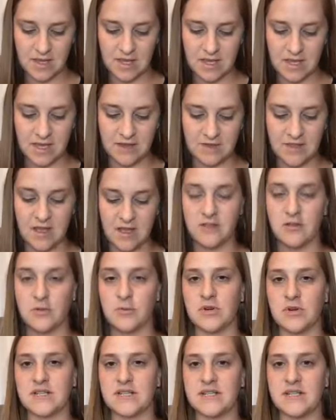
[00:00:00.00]
If the other
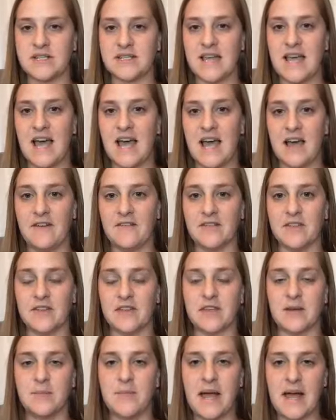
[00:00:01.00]
person doesn't have the
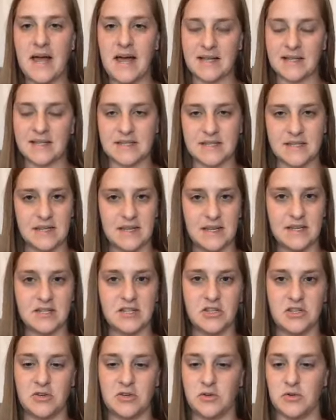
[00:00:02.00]
capacity
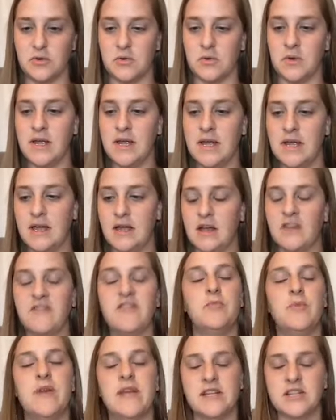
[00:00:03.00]
to, if
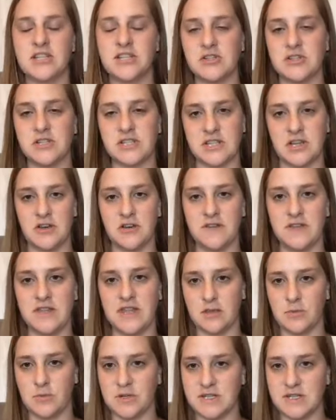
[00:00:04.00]
you pitch yourself and the
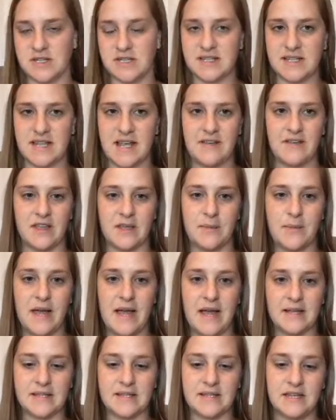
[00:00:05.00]
other person doesn't have the
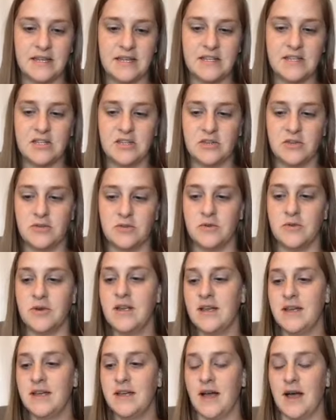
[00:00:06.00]
capacity to
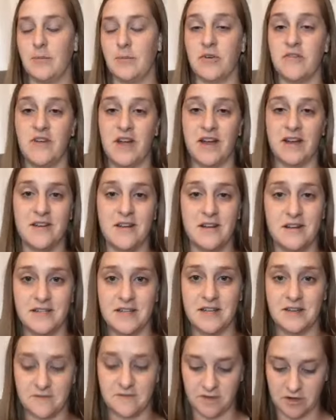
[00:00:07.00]
provide
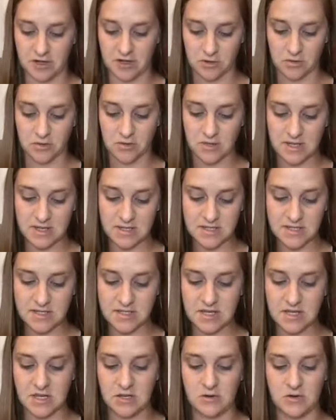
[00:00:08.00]
content for your
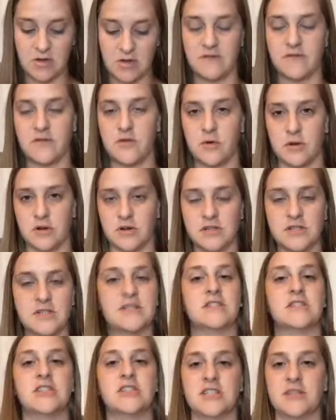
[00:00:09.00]
list, you could, of course,
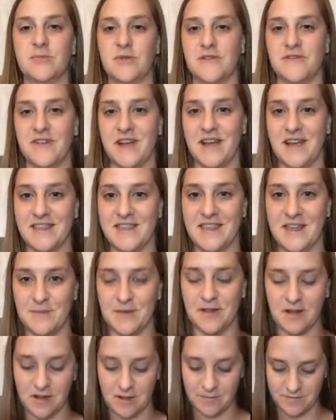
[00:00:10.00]
just provide them
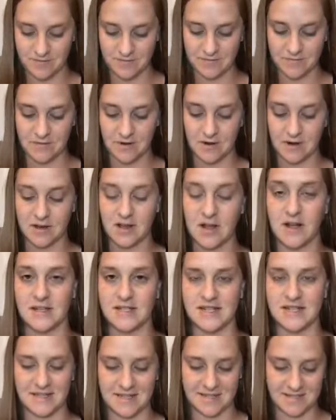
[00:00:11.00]

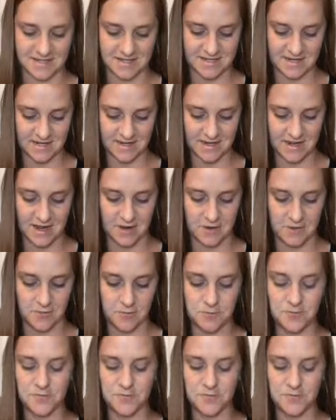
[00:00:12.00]
content to send out.